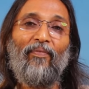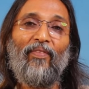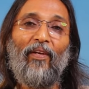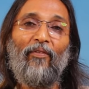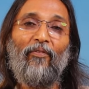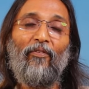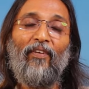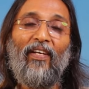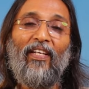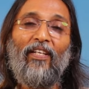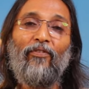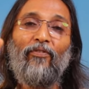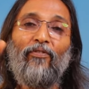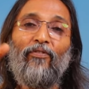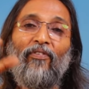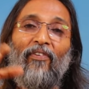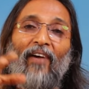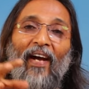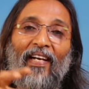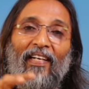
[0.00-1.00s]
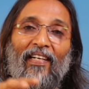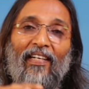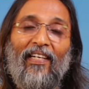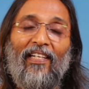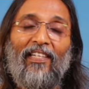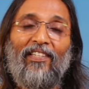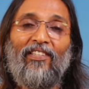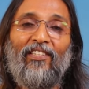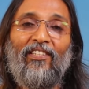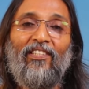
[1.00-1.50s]
the very
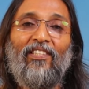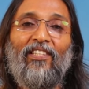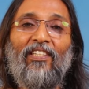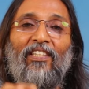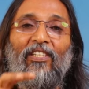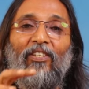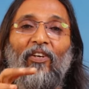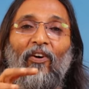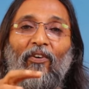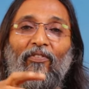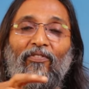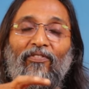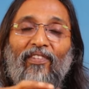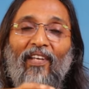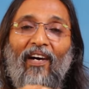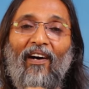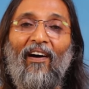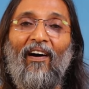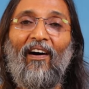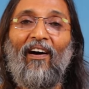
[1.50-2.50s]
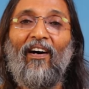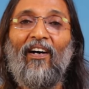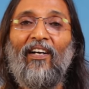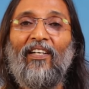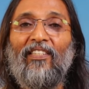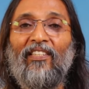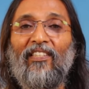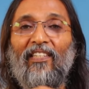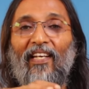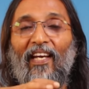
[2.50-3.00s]
faculty of the
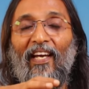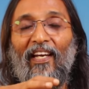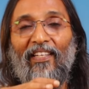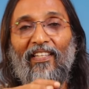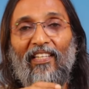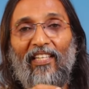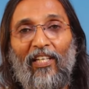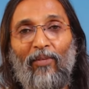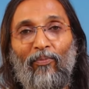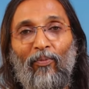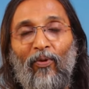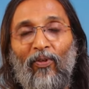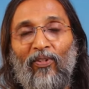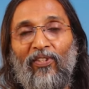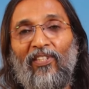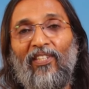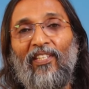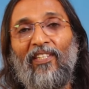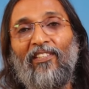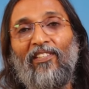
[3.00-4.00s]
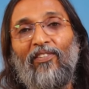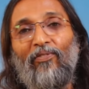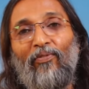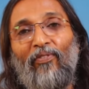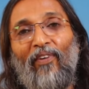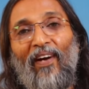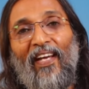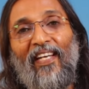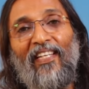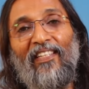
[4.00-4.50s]
heart and emotions
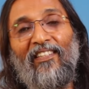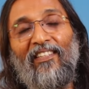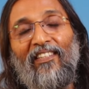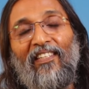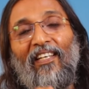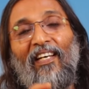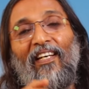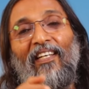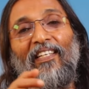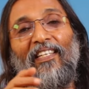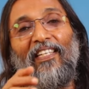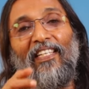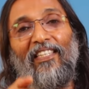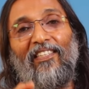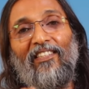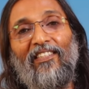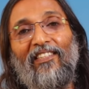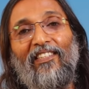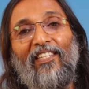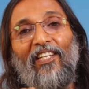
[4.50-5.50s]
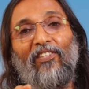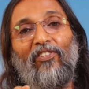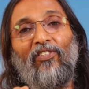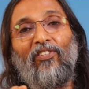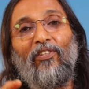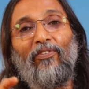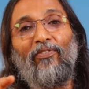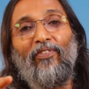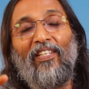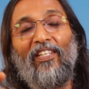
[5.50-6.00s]
find its
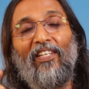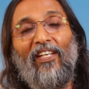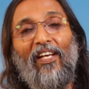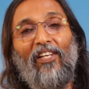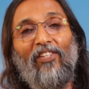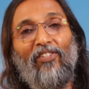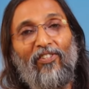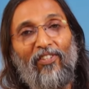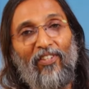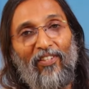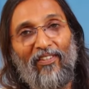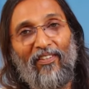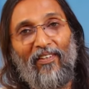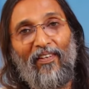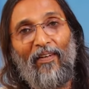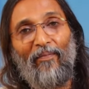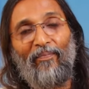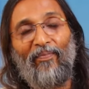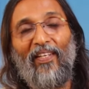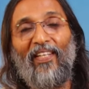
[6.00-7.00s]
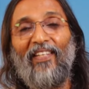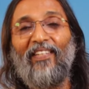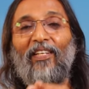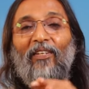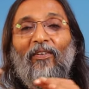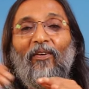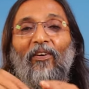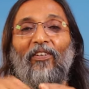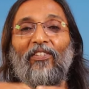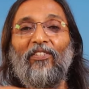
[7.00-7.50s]
justification in
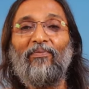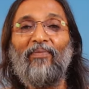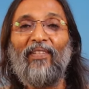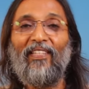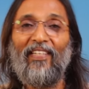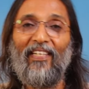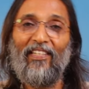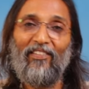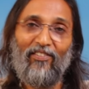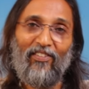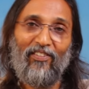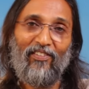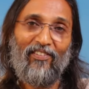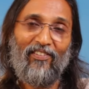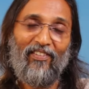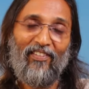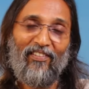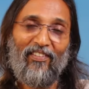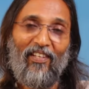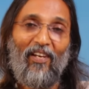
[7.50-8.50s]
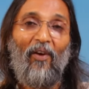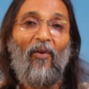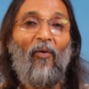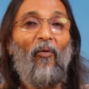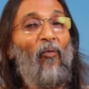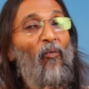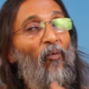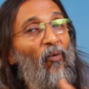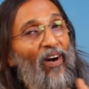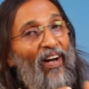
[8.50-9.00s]
the cosmic existence.
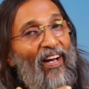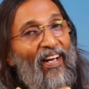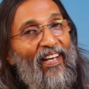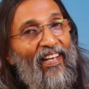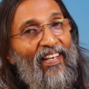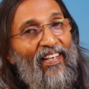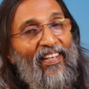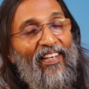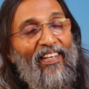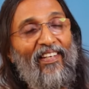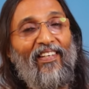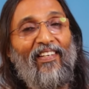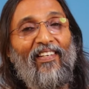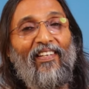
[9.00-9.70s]
Why